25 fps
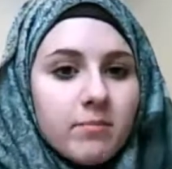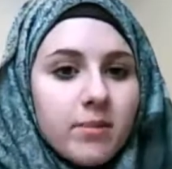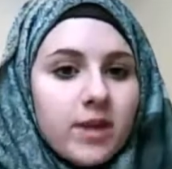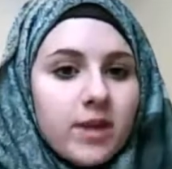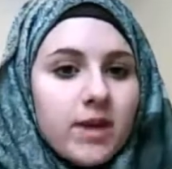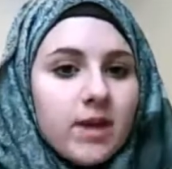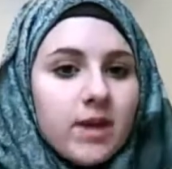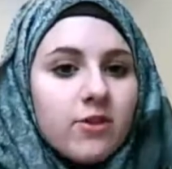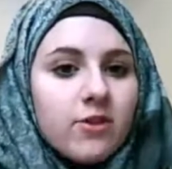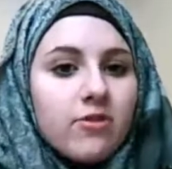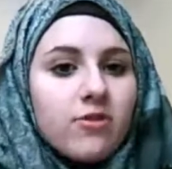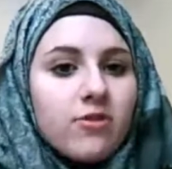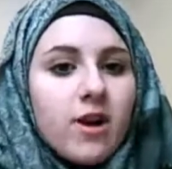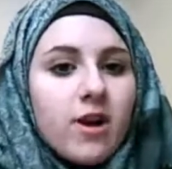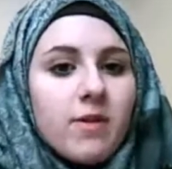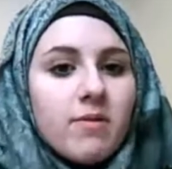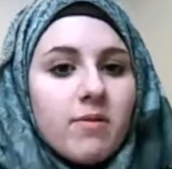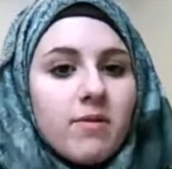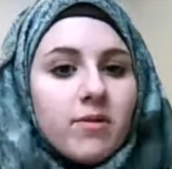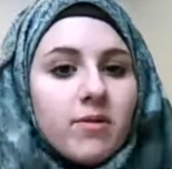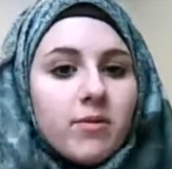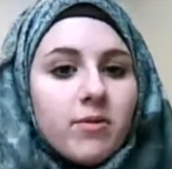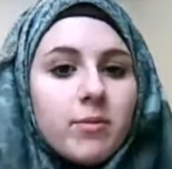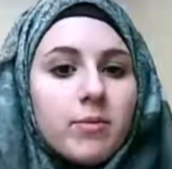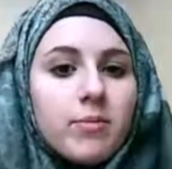but he had to
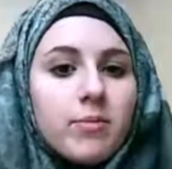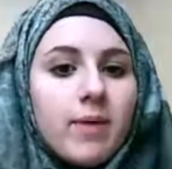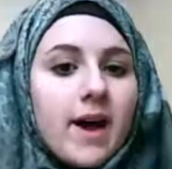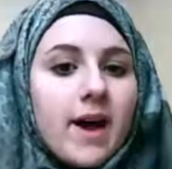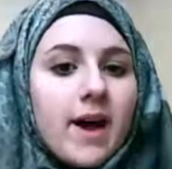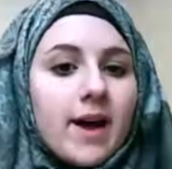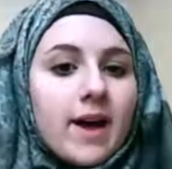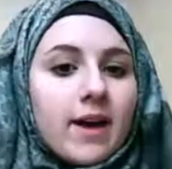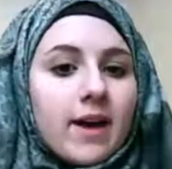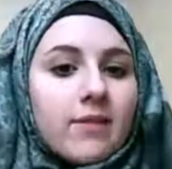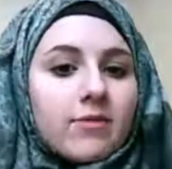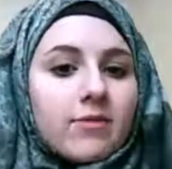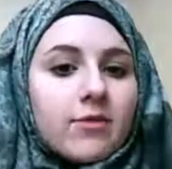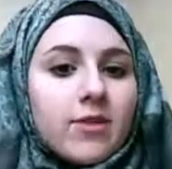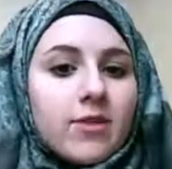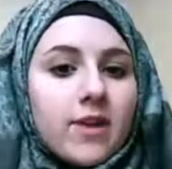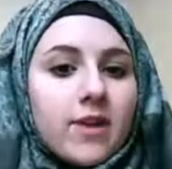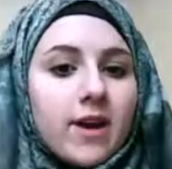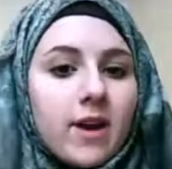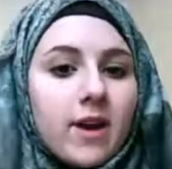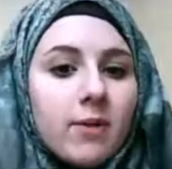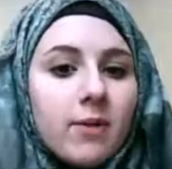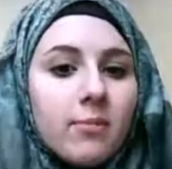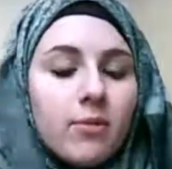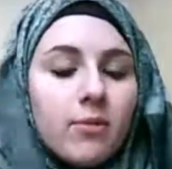drive all the way back after
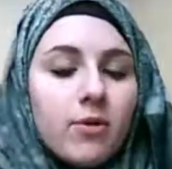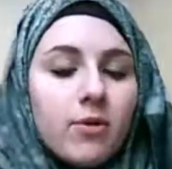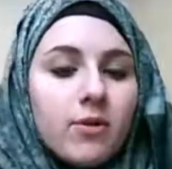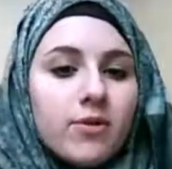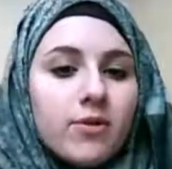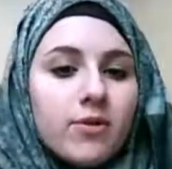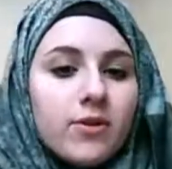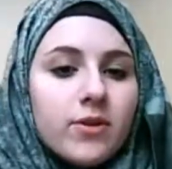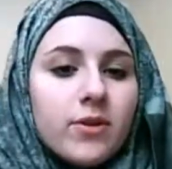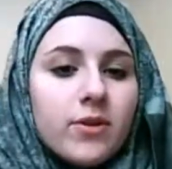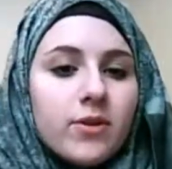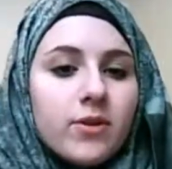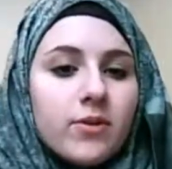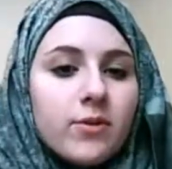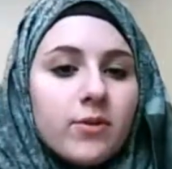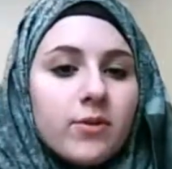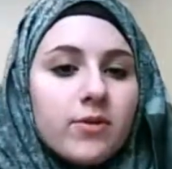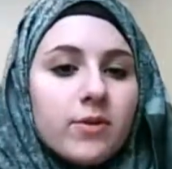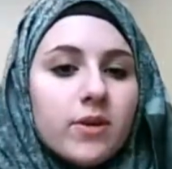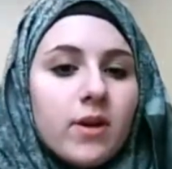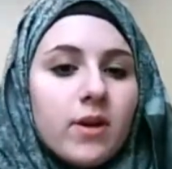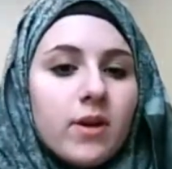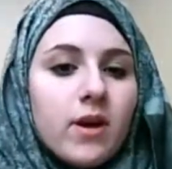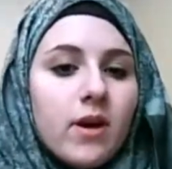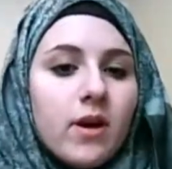the airports
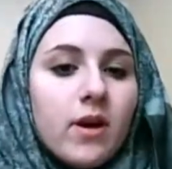closed.